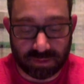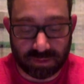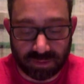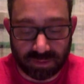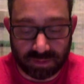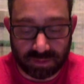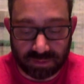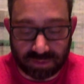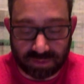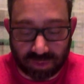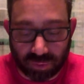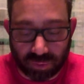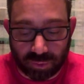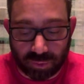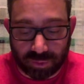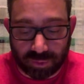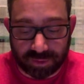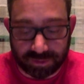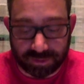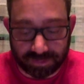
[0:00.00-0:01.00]

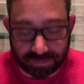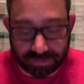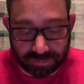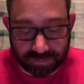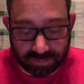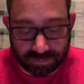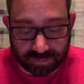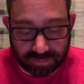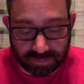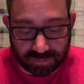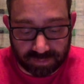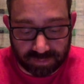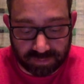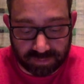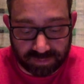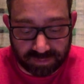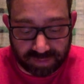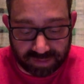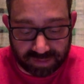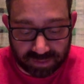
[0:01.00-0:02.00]
So
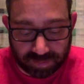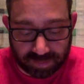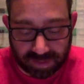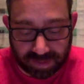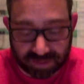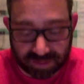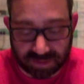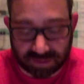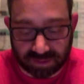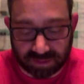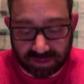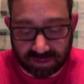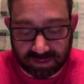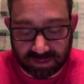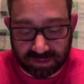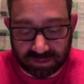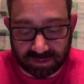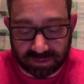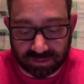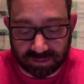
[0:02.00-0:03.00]
that's
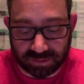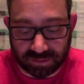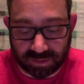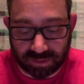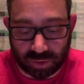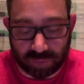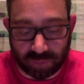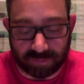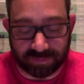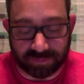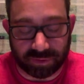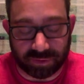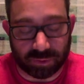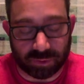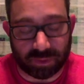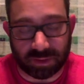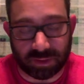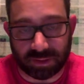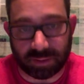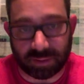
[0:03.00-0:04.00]
basically an overview,
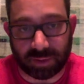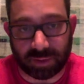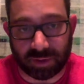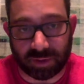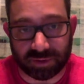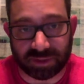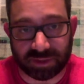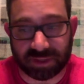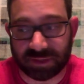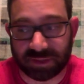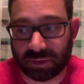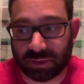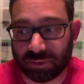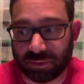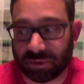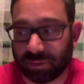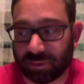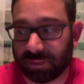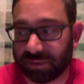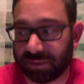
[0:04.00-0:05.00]
and I apologize, I know it
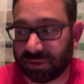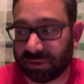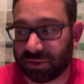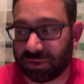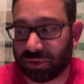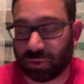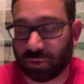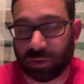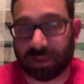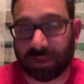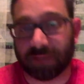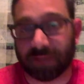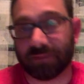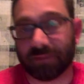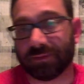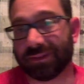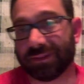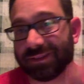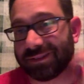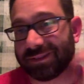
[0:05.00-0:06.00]
was a little bit disjointed.
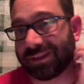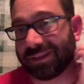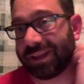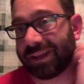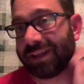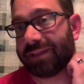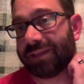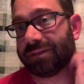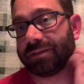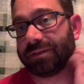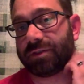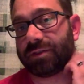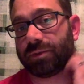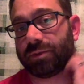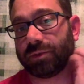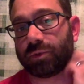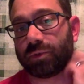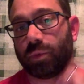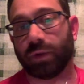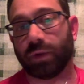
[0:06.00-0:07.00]
It's late, it's
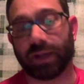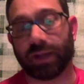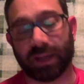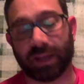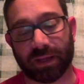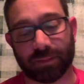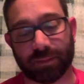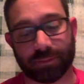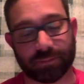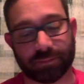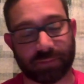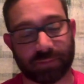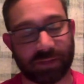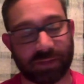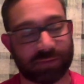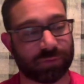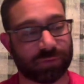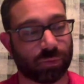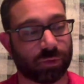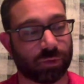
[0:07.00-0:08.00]
almost 1 a.m. I
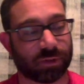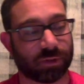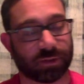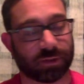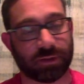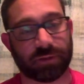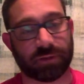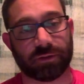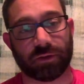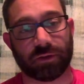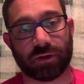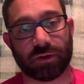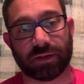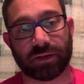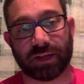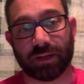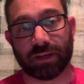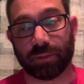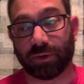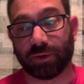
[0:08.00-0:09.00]
have to work another long
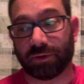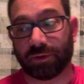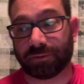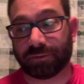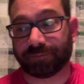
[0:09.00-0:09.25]
day tomorrow.